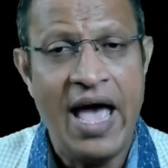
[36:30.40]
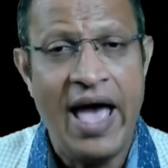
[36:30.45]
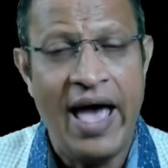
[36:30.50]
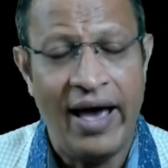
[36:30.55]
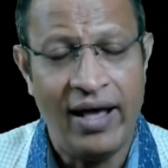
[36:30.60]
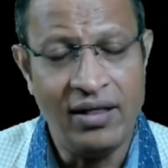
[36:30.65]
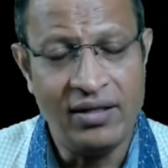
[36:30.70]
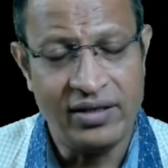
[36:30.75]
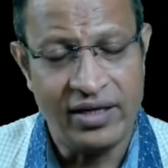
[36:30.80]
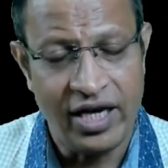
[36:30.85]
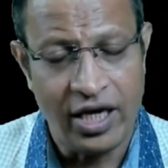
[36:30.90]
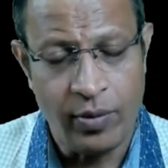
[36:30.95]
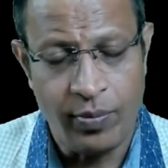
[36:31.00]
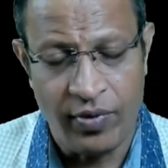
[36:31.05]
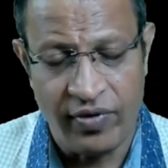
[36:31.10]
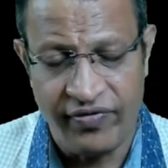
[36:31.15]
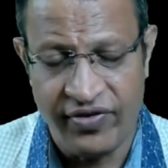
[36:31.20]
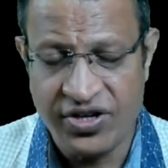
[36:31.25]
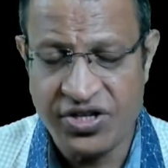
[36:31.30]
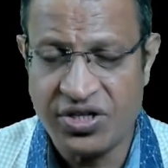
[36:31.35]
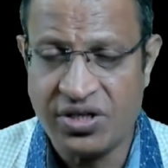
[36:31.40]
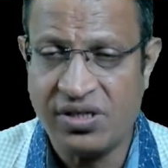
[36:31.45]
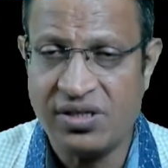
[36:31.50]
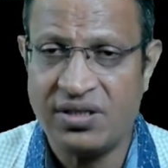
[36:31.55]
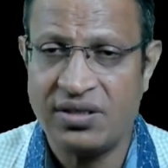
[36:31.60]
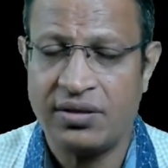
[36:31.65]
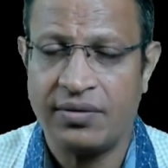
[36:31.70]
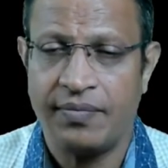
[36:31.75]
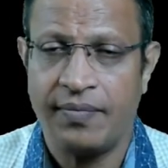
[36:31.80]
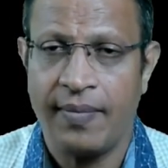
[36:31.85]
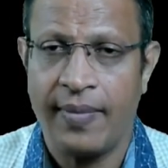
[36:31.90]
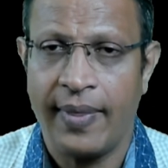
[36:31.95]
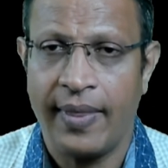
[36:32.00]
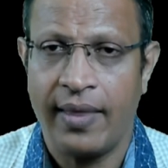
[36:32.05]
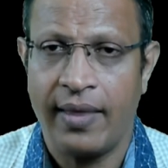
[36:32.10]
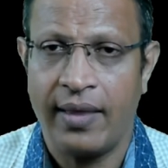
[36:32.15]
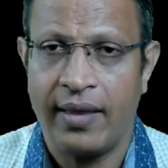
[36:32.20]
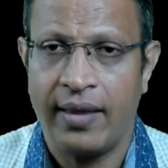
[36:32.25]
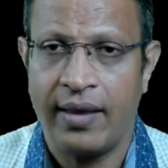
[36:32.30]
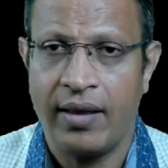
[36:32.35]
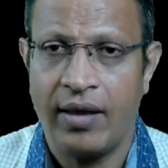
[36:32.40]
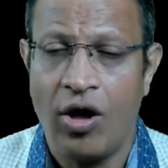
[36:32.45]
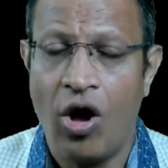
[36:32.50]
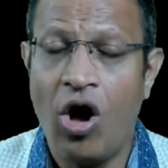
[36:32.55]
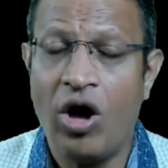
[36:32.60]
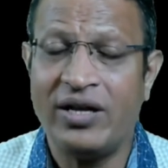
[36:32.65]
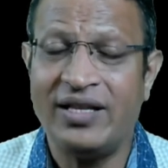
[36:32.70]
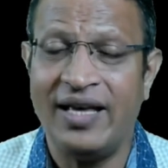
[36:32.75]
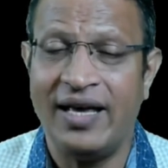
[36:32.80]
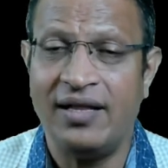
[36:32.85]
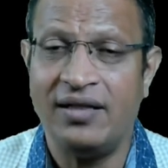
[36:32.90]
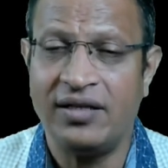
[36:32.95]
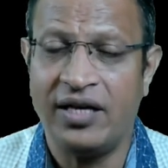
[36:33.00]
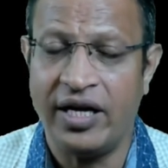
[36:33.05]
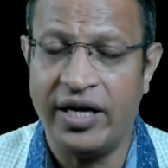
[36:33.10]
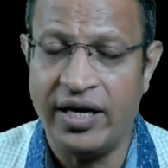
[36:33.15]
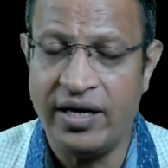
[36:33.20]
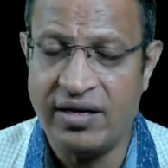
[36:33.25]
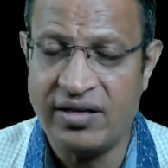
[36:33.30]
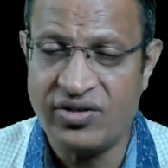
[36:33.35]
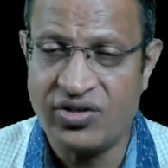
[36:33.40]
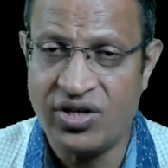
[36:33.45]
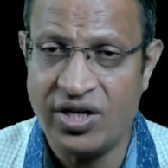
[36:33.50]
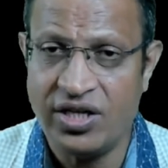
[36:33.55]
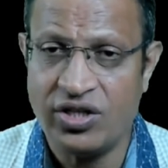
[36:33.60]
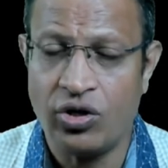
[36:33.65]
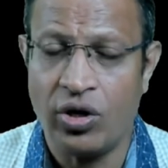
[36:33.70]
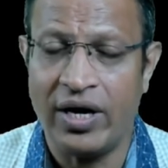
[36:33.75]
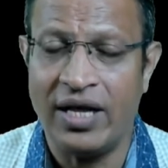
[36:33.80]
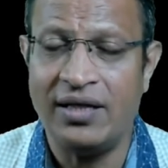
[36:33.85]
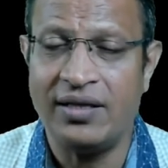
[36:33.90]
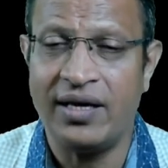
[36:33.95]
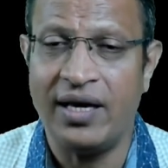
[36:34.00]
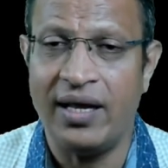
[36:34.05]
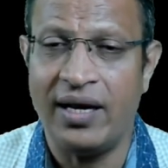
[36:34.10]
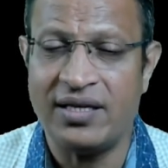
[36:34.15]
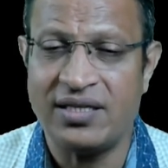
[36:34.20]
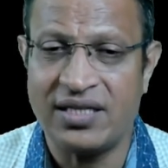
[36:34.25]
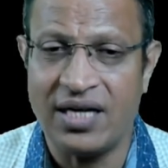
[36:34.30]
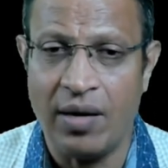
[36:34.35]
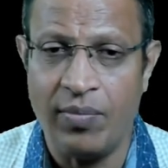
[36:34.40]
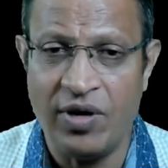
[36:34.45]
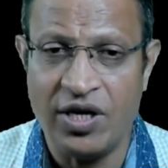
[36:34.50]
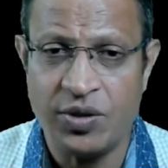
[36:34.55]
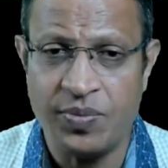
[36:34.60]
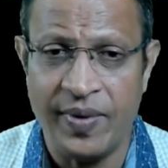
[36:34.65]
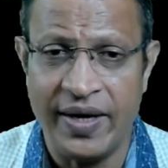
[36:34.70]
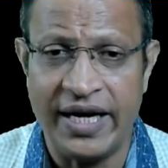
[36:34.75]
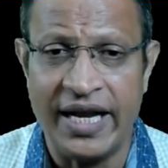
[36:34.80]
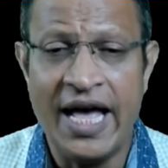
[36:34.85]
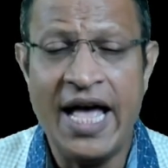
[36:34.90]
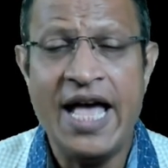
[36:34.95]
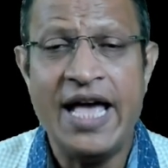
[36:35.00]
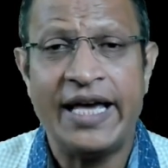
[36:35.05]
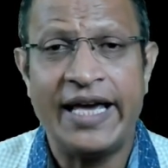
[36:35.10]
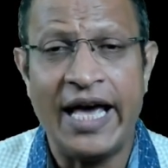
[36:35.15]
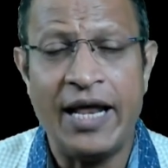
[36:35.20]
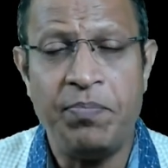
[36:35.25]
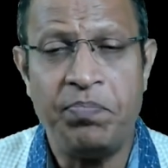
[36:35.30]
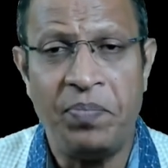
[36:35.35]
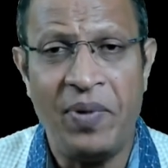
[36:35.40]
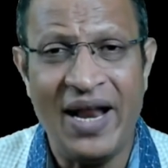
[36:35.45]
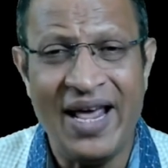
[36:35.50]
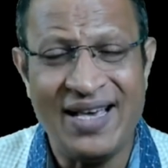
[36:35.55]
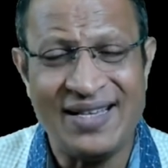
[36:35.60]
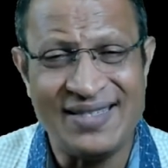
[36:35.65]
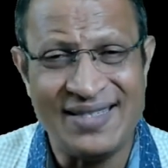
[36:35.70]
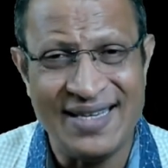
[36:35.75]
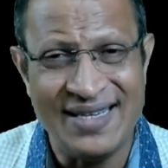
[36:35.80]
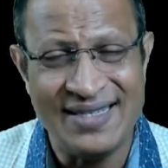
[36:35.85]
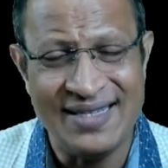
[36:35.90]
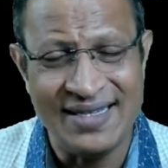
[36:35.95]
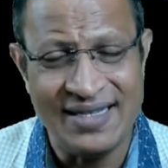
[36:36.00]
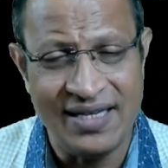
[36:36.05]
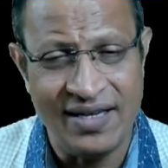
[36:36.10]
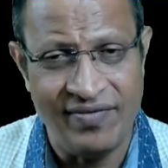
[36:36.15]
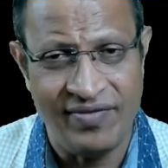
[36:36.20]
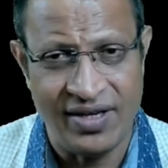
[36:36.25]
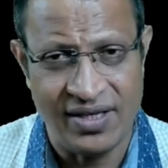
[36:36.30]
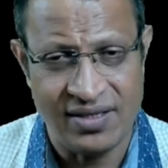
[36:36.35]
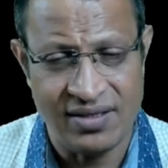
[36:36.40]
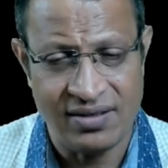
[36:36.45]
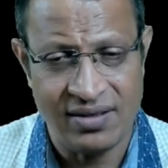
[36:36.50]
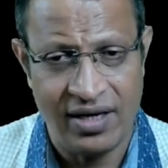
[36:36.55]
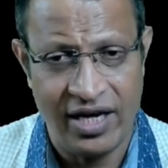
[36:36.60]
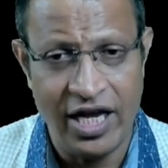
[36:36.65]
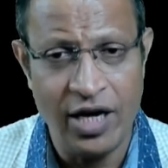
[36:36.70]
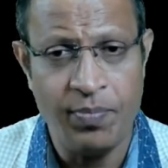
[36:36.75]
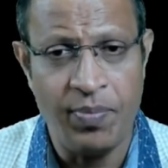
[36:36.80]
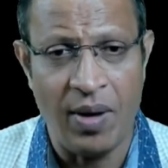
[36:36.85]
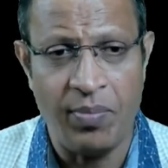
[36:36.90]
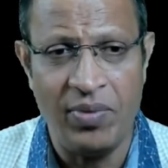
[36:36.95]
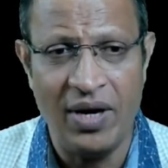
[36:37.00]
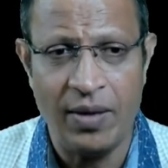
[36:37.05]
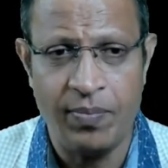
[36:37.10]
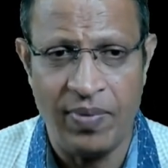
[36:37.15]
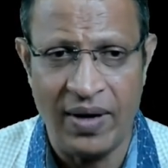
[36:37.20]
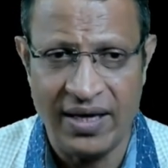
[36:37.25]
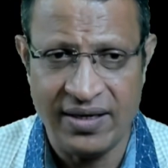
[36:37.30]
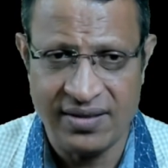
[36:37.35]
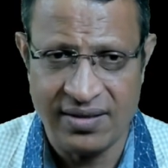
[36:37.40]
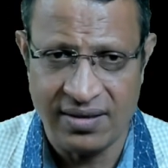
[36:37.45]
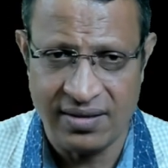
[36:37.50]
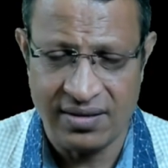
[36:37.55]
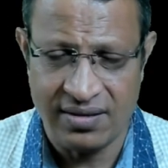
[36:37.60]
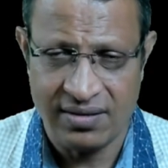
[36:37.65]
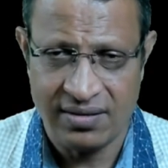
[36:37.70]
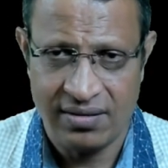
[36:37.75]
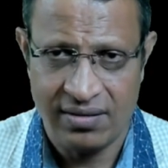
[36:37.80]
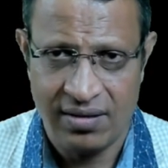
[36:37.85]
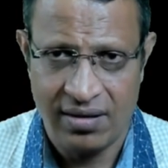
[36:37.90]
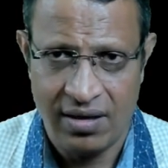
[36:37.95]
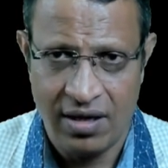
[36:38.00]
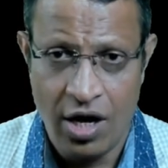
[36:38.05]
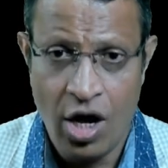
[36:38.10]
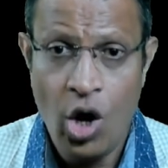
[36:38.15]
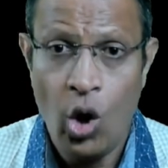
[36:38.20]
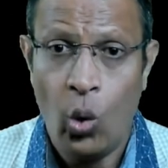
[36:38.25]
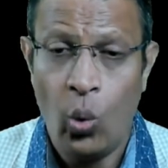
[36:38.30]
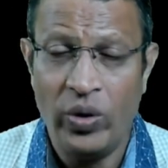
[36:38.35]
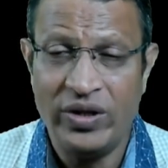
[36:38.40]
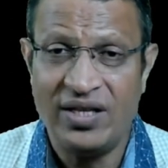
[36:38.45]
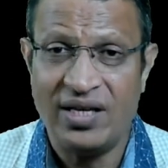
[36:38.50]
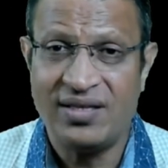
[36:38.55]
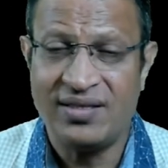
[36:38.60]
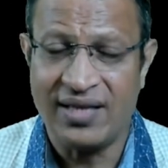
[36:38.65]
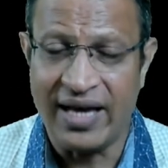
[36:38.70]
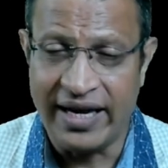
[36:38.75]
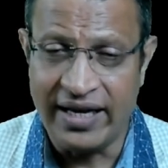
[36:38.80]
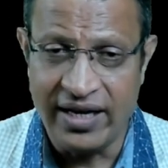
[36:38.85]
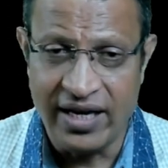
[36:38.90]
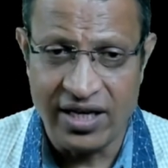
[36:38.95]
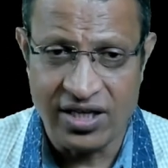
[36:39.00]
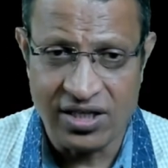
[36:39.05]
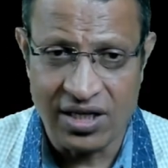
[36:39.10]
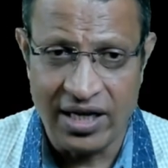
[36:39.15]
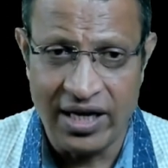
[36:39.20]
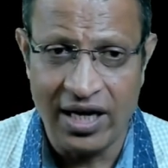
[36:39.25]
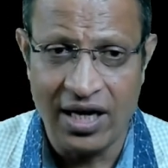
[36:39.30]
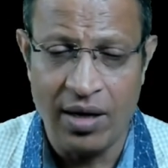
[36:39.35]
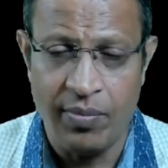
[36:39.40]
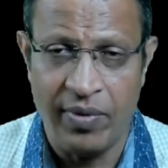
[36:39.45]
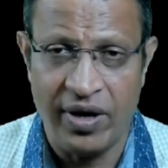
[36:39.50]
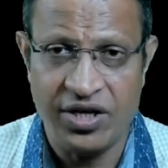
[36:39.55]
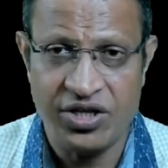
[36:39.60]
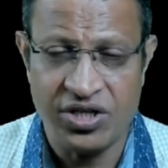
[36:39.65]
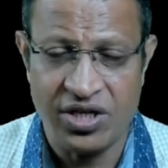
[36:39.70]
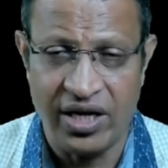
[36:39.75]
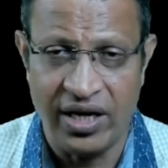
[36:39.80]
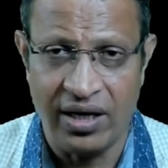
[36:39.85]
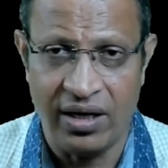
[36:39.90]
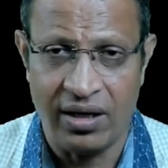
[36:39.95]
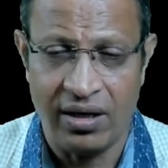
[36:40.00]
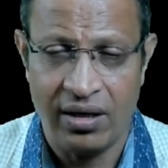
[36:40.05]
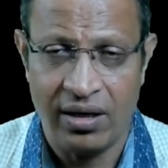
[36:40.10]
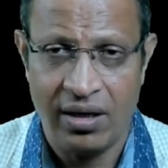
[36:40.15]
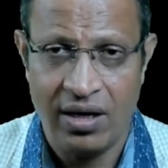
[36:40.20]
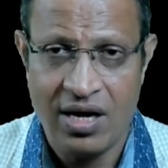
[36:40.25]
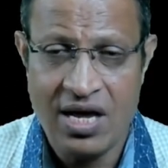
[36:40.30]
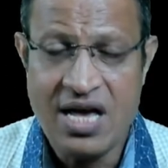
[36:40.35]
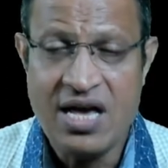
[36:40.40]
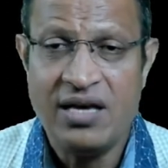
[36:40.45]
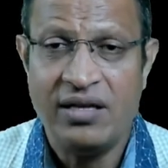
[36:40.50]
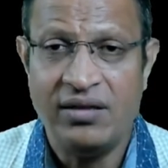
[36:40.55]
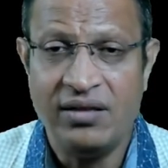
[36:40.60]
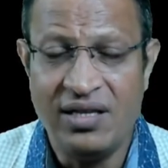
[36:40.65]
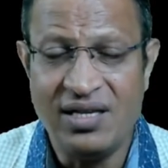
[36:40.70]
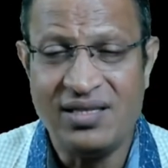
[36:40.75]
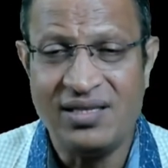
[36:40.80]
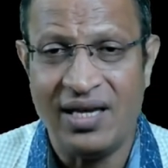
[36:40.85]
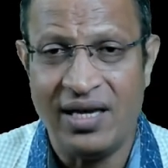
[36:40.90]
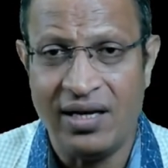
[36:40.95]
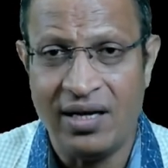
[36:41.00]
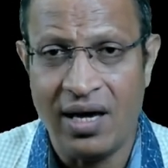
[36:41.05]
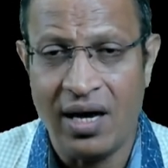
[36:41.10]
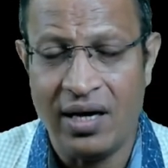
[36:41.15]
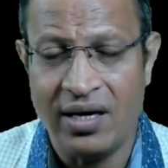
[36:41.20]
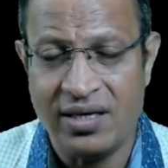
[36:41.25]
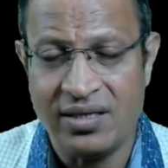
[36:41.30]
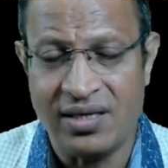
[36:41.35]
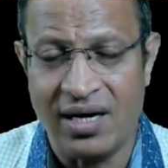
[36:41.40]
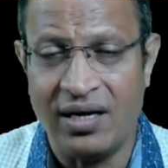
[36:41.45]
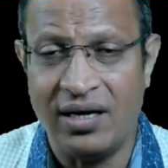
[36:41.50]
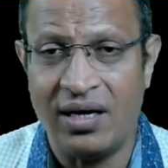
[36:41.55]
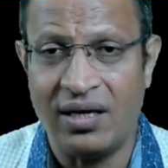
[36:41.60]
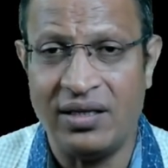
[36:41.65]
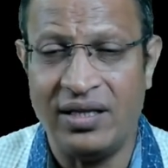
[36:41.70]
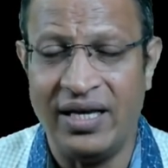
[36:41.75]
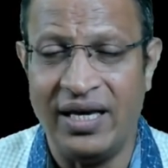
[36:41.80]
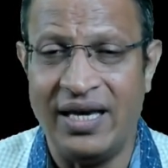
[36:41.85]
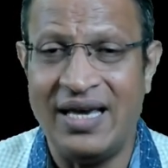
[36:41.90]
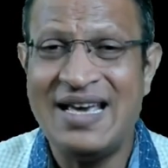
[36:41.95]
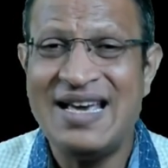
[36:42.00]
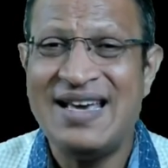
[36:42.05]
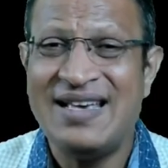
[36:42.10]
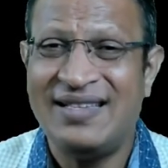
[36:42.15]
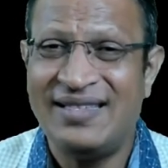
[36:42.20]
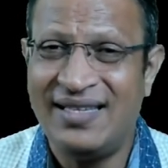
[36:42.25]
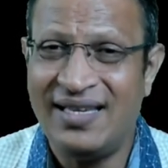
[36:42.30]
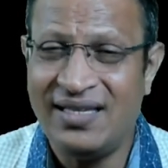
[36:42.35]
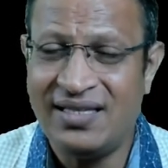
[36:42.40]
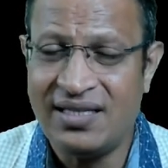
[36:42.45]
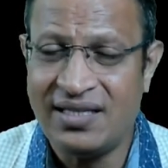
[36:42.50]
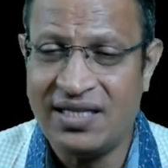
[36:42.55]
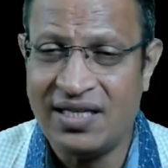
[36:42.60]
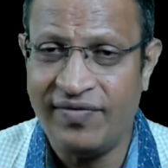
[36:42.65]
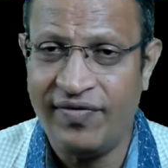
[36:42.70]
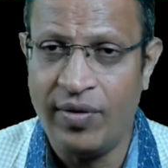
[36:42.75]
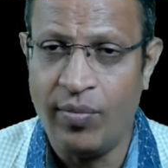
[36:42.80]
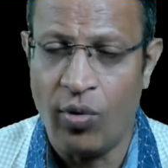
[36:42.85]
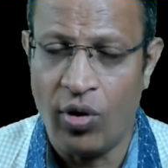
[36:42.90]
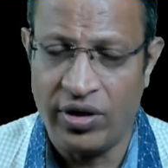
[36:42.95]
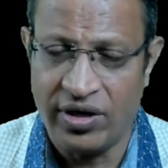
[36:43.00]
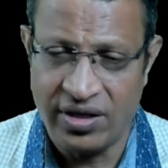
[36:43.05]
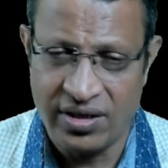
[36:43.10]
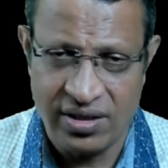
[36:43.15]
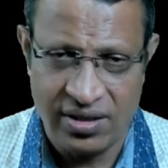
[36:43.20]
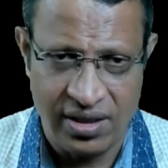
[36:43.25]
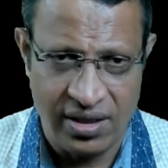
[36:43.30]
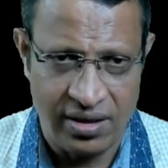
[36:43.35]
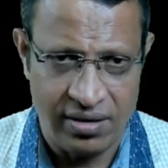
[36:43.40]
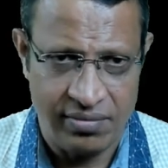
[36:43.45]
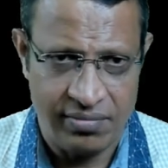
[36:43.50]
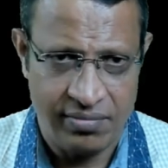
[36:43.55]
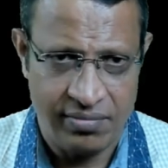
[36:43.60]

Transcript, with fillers: healthcare professionals or the healthcare industries or healthcare establishment can place CCTVs in public places with a signage clearly mentioning this area is under the CCTV monitoring.